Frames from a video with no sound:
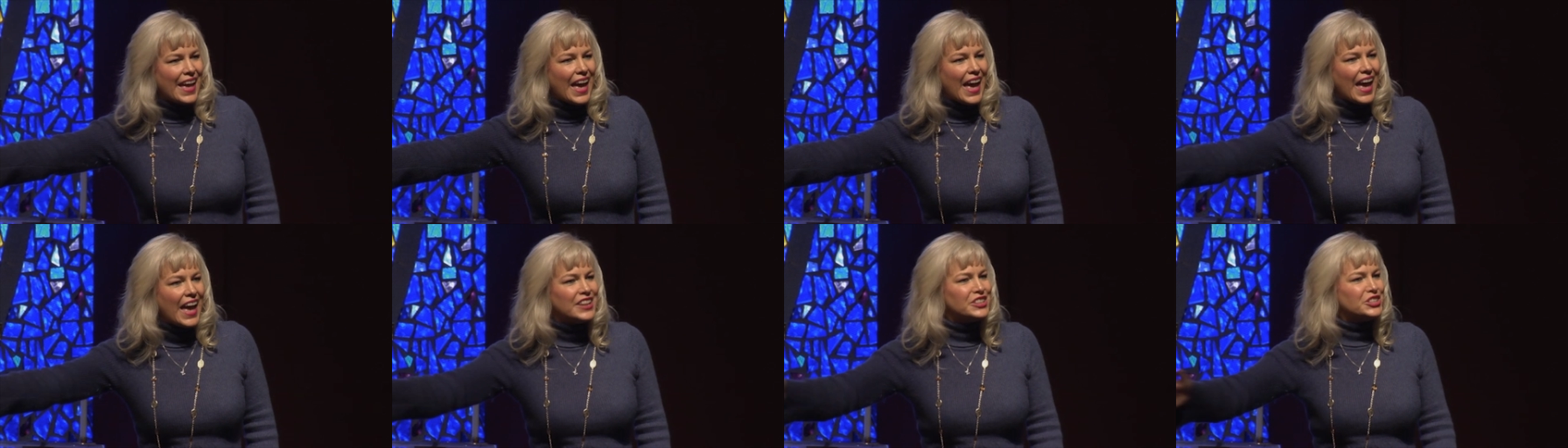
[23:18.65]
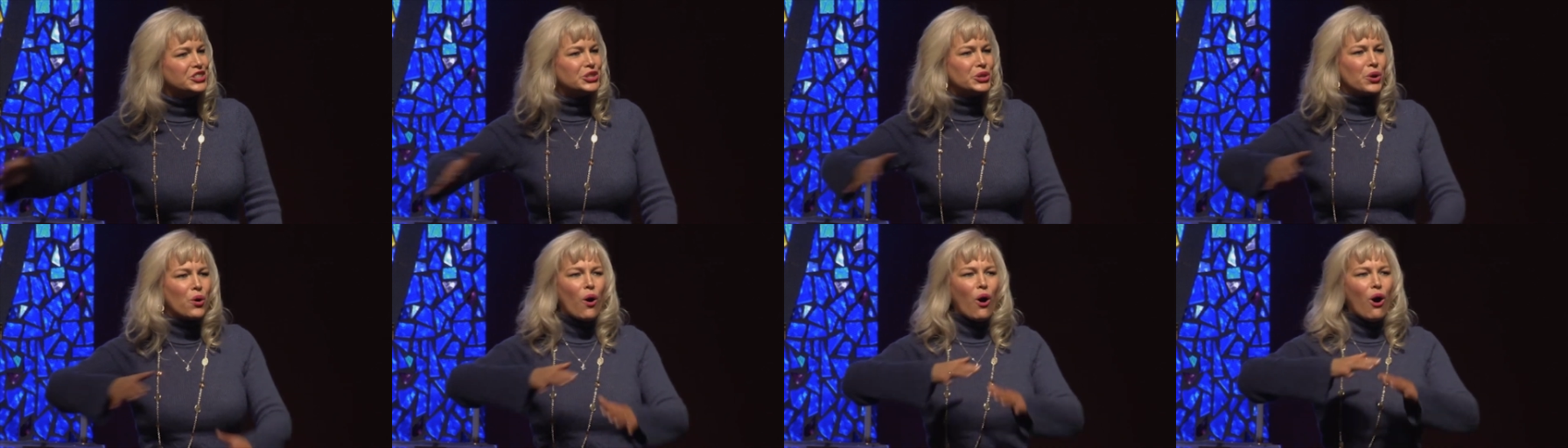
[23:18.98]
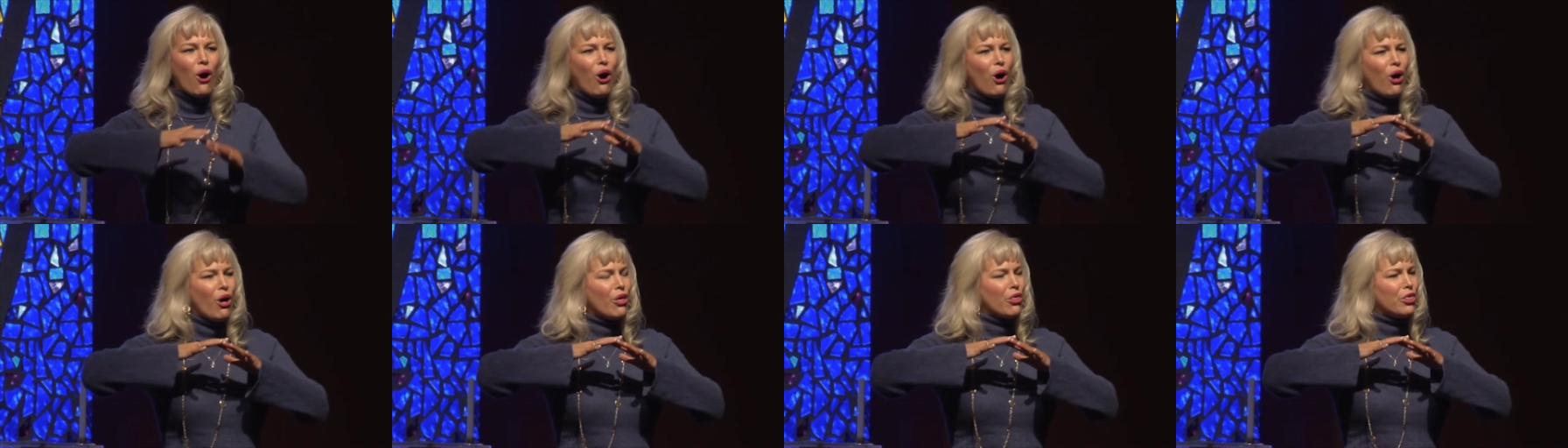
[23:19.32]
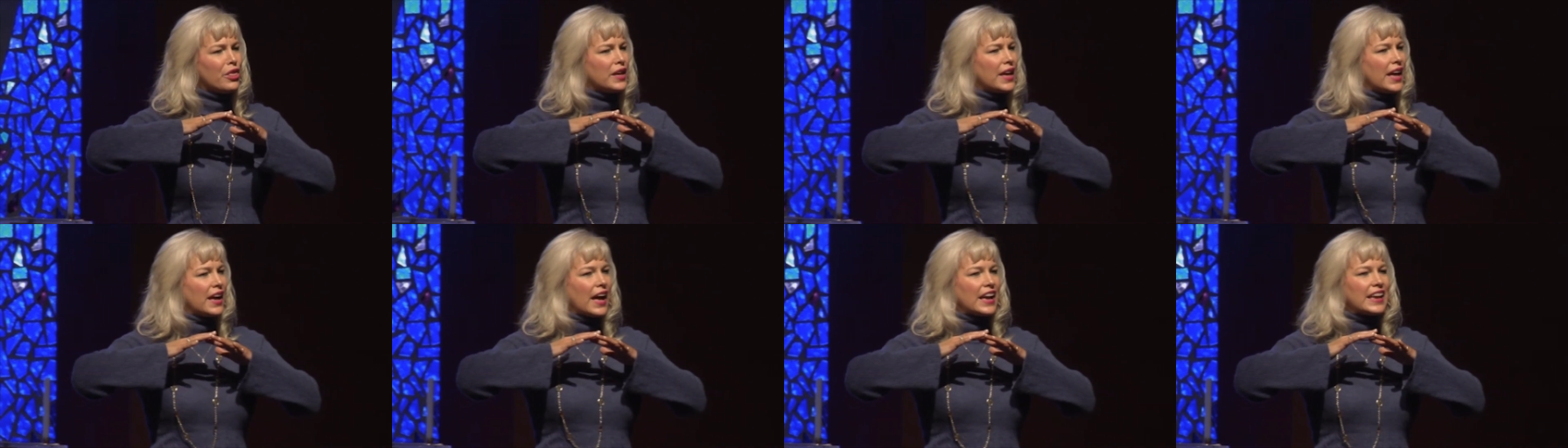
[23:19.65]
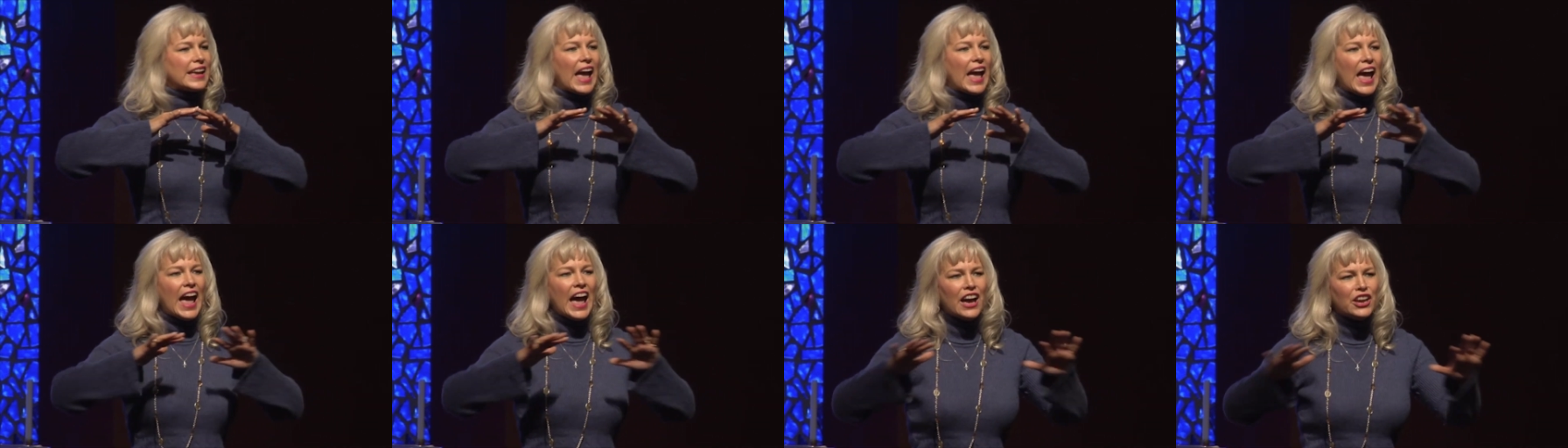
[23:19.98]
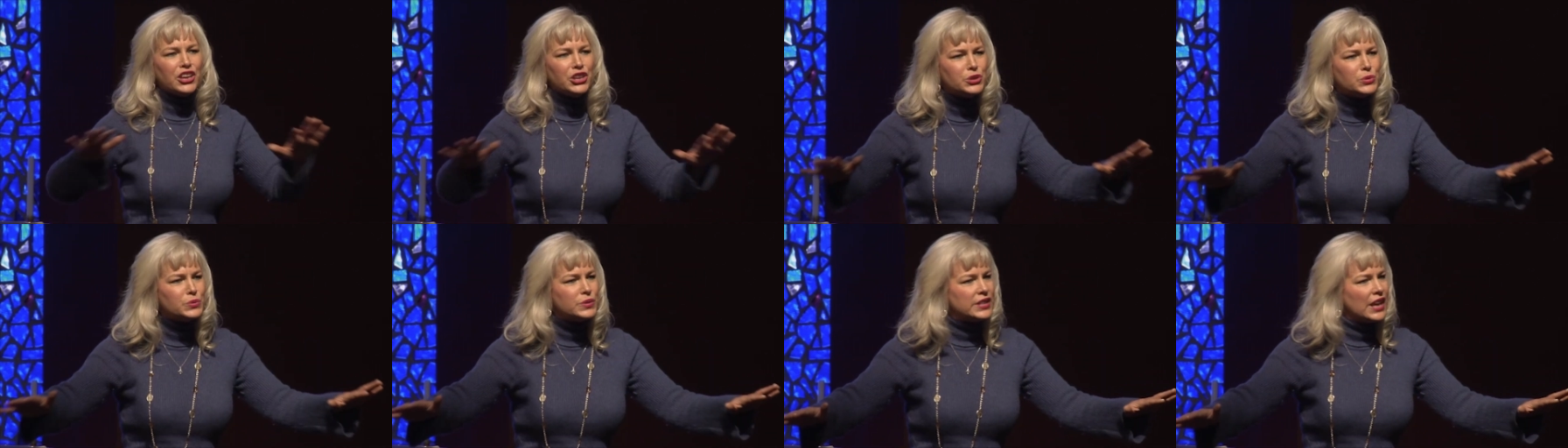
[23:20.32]
And so all the
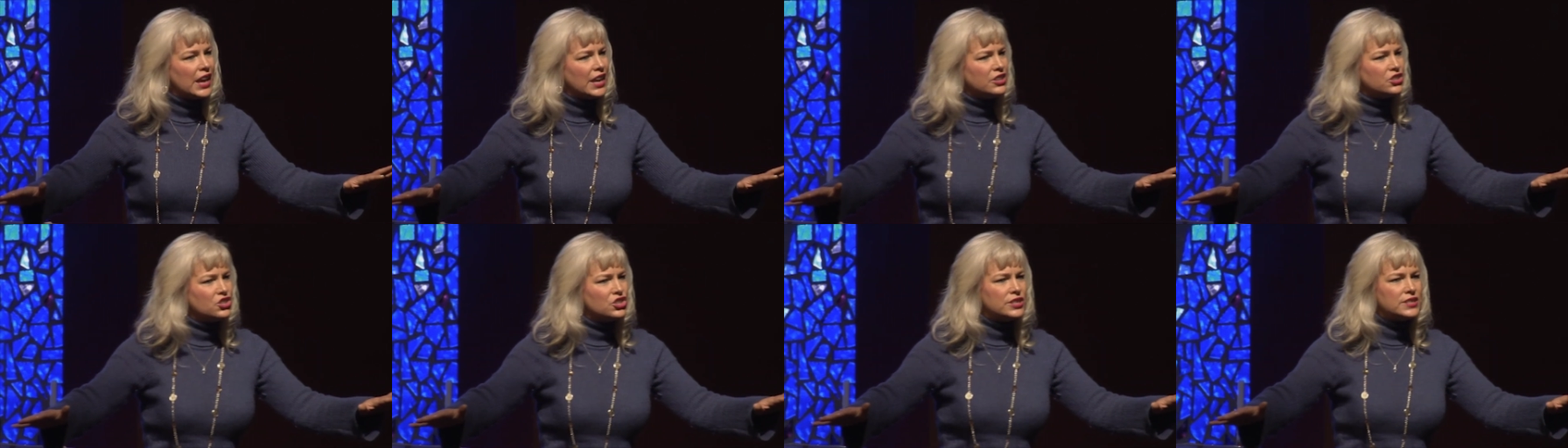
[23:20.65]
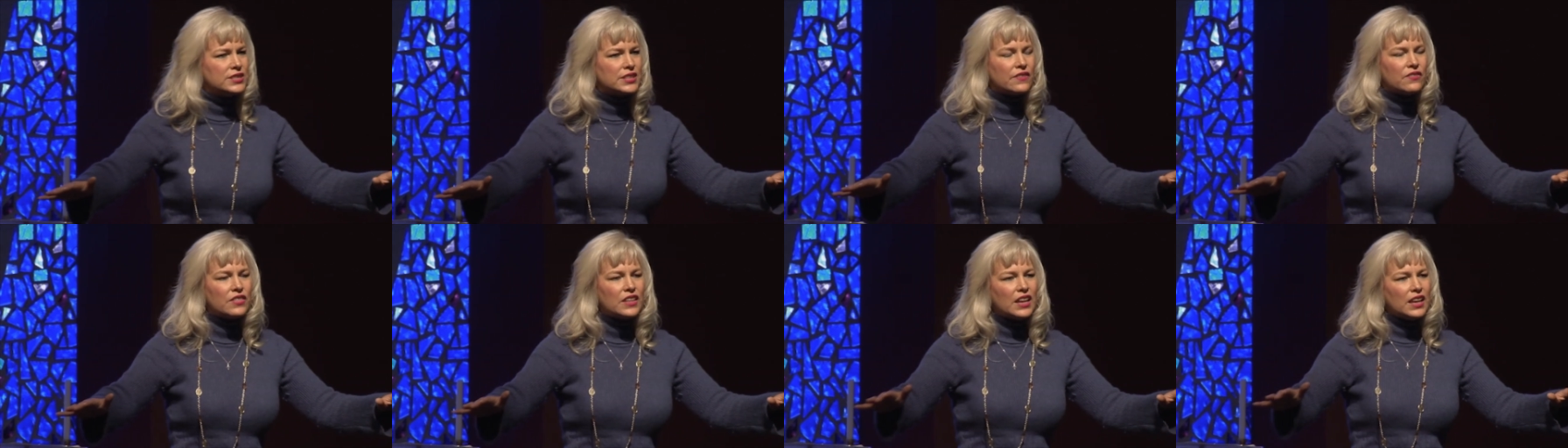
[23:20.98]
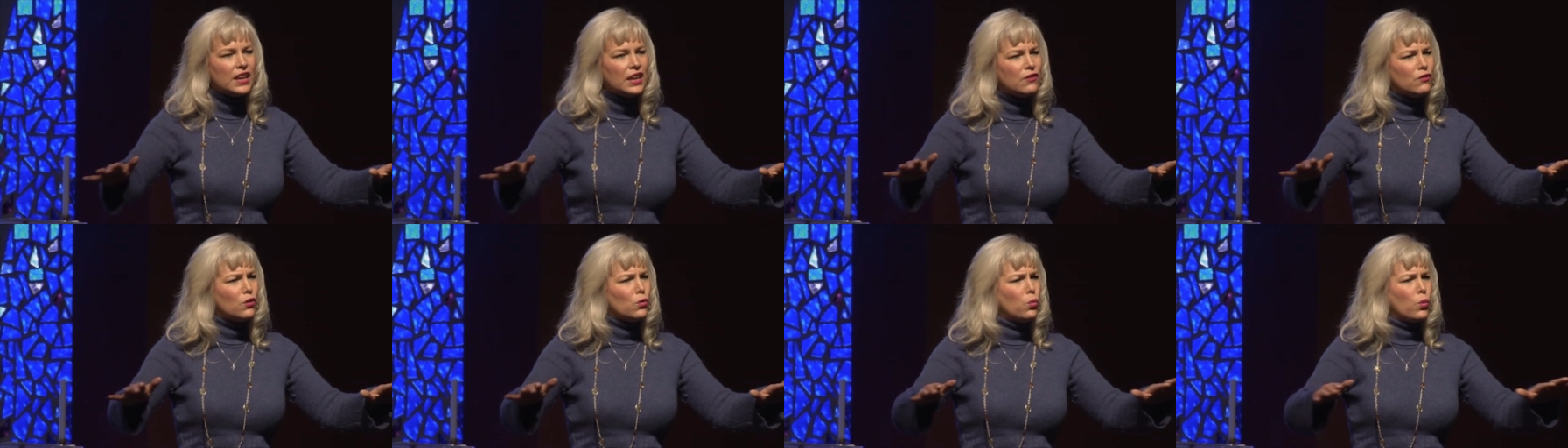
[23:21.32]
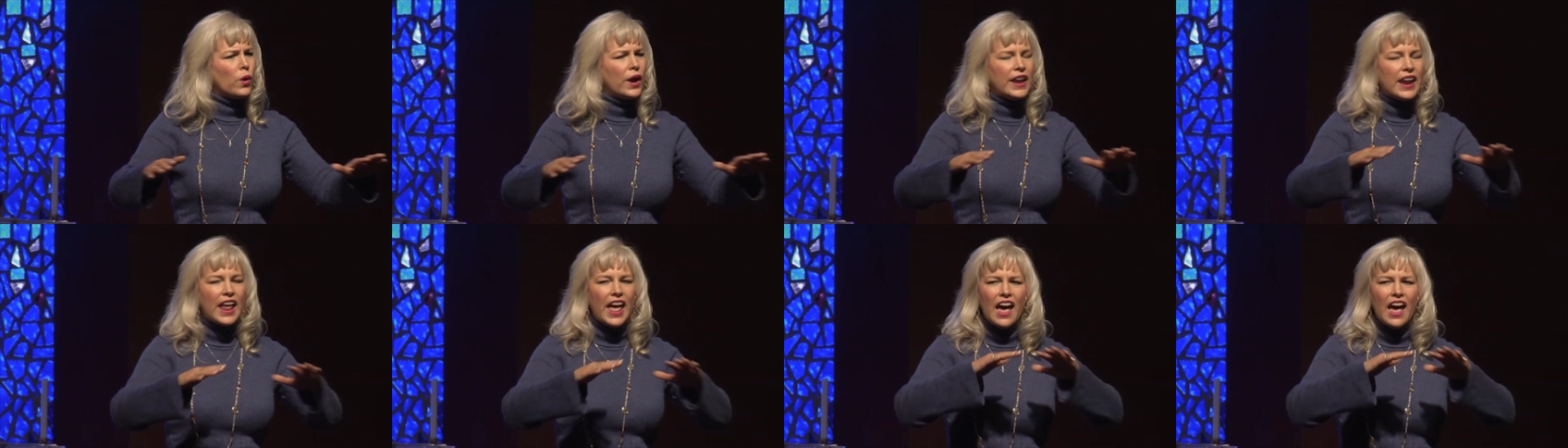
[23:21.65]
accusations of the evil one,